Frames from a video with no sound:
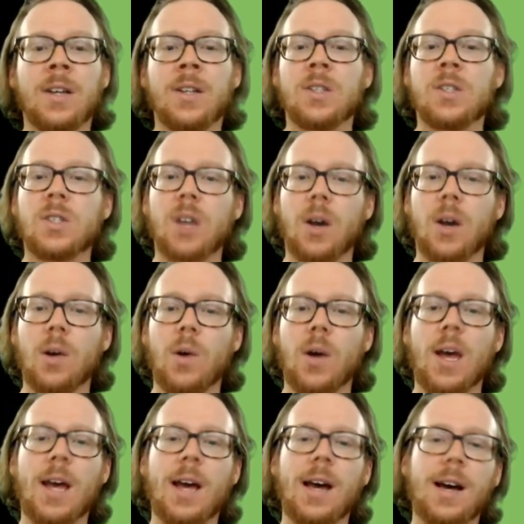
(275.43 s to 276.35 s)

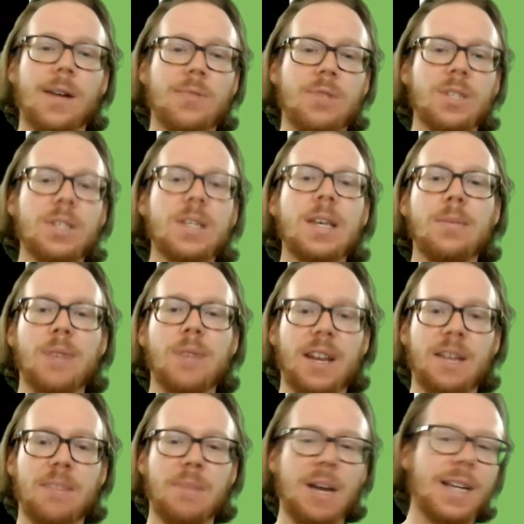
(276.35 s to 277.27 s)
So just keep
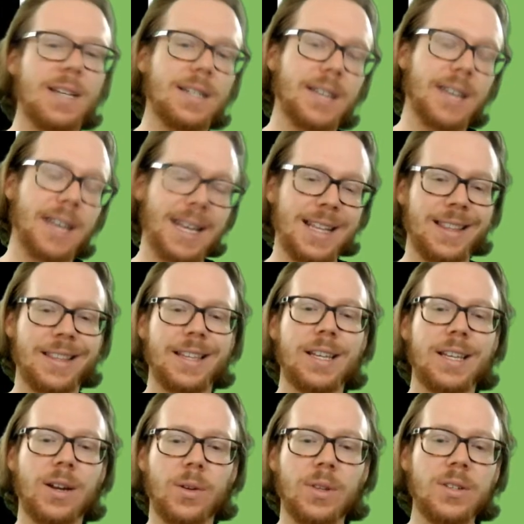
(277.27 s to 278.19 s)
that in mind. And
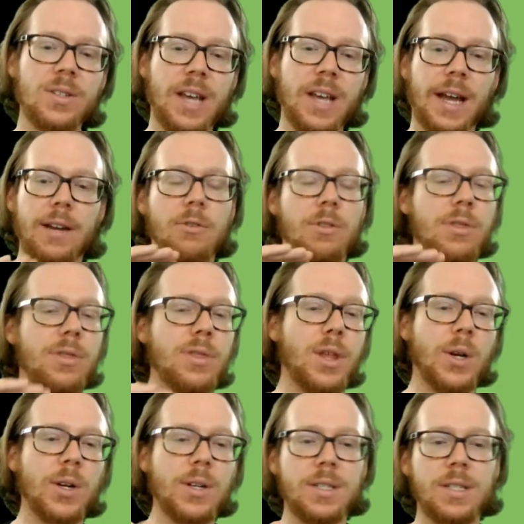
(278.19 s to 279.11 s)
there's kind of a
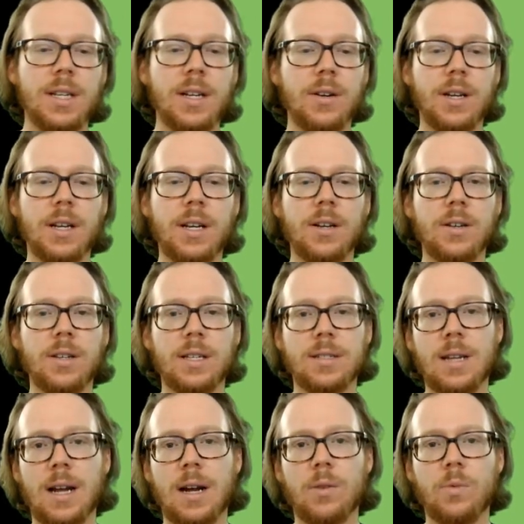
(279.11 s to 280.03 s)
third tier here
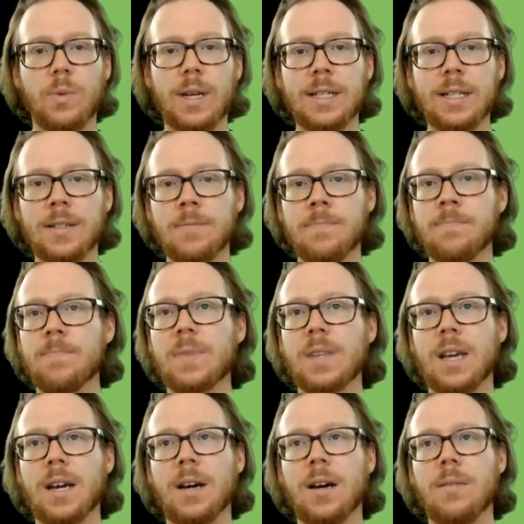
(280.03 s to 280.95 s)
that's not written.
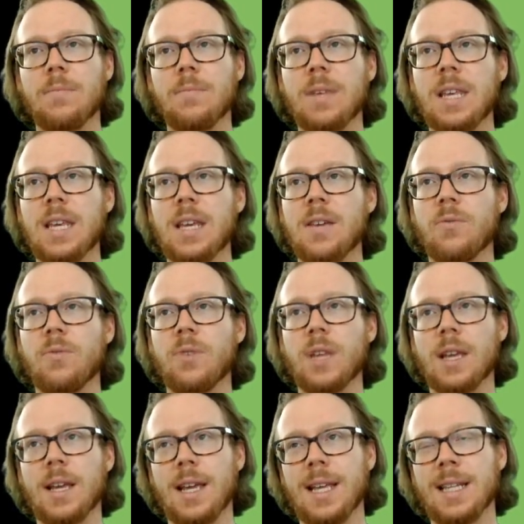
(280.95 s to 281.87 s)
And
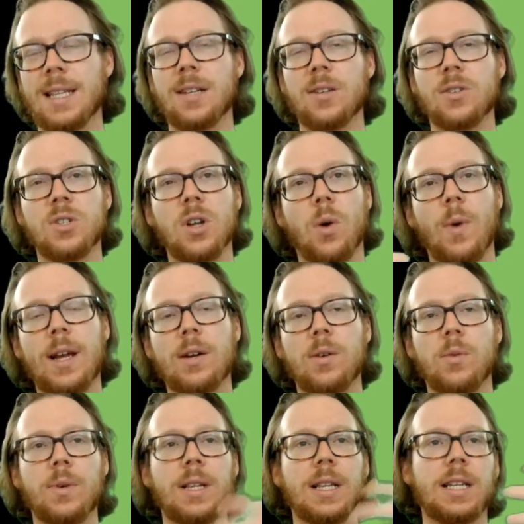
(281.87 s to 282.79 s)
there's no way
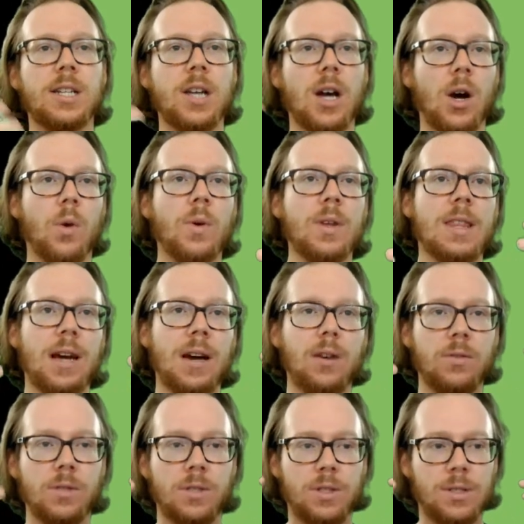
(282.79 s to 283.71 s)
to really know
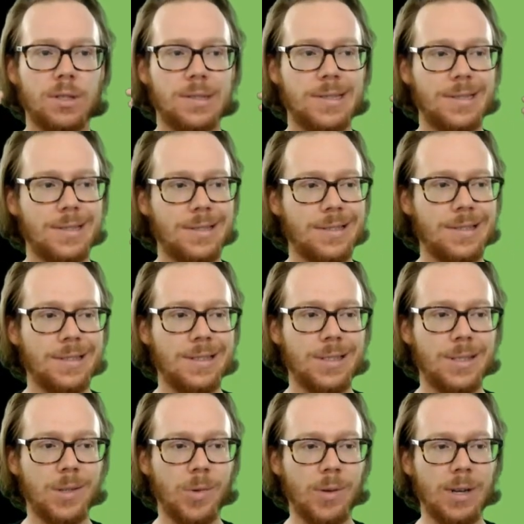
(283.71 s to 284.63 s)
without just
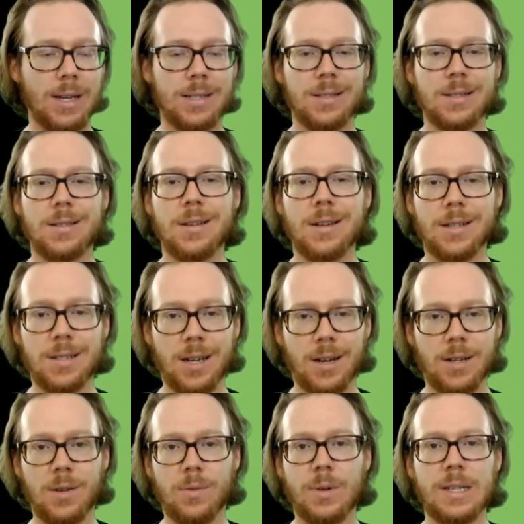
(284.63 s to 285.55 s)
doing a
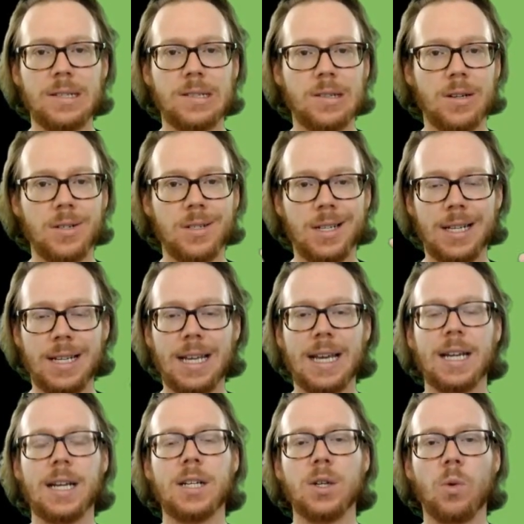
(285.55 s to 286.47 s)
ton of research. And
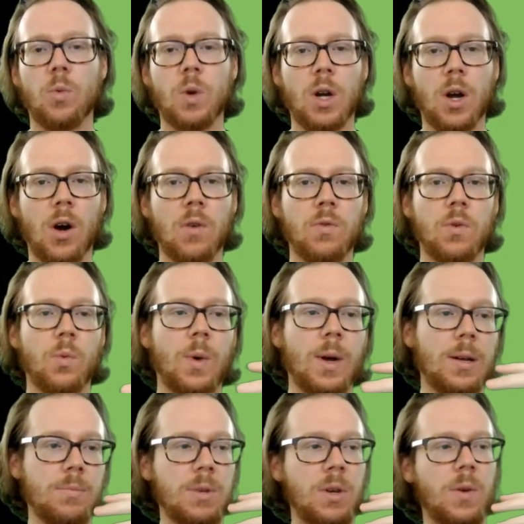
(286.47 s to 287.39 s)
again, I don't want to
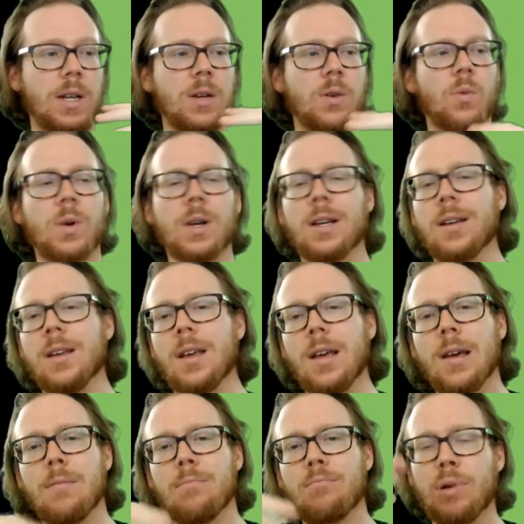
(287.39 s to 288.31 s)
overwhelm you. I don't want to
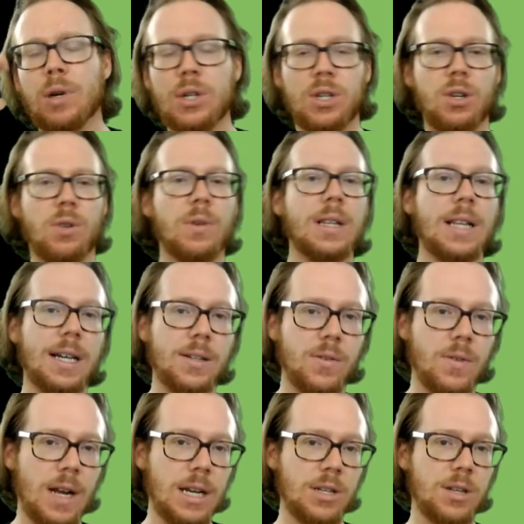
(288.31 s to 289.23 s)
push you in that
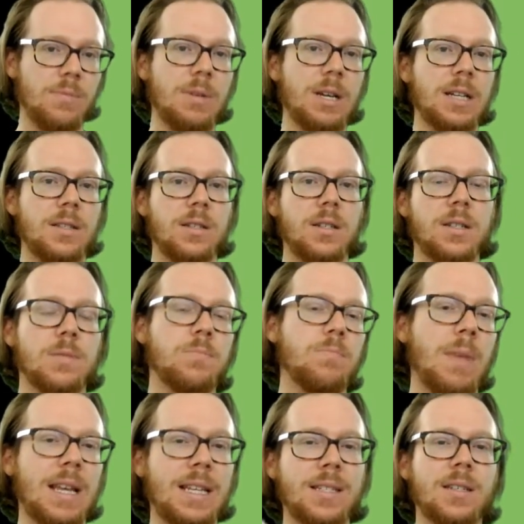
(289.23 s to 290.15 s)
direction because it just
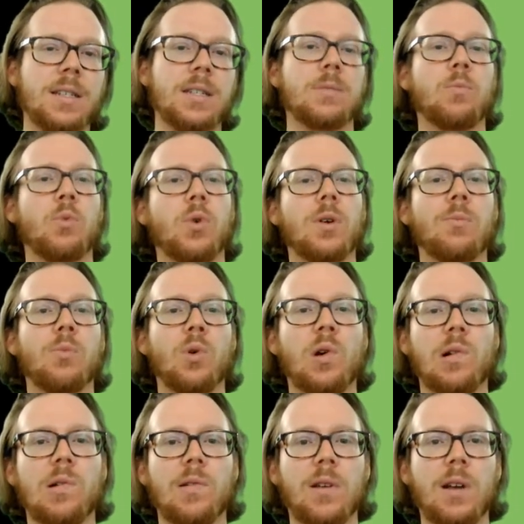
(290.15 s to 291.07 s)
makes things more and
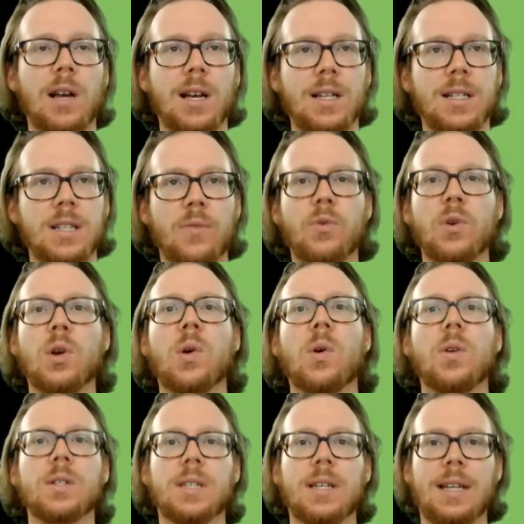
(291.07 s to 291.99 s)
more
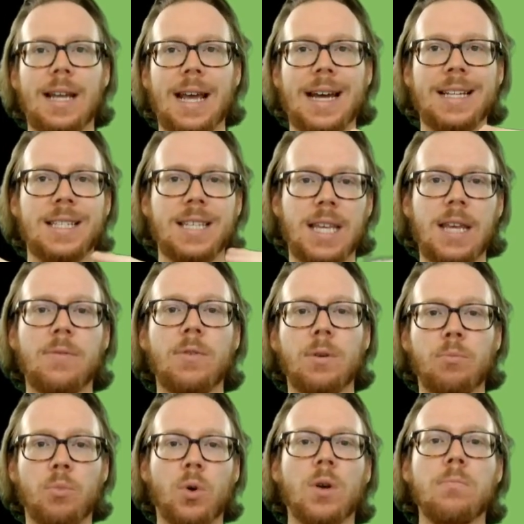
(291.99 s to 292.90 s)
difficult and adds
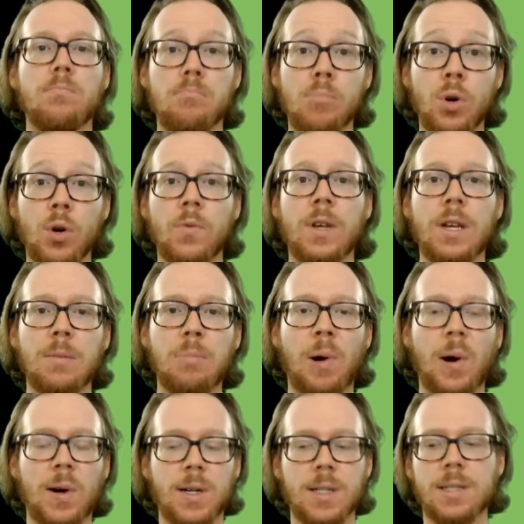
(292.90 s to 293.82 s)
even more moving
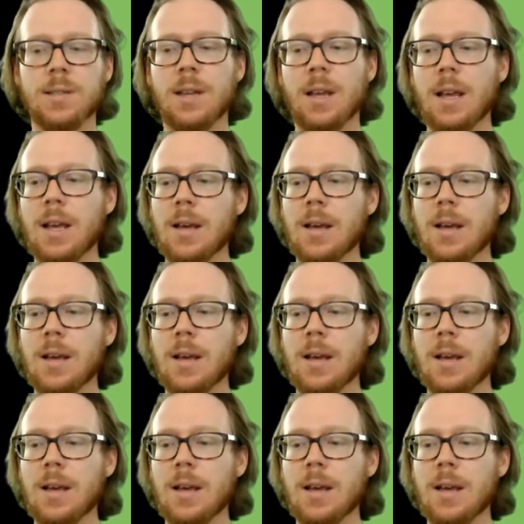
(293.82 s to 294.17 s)
parts.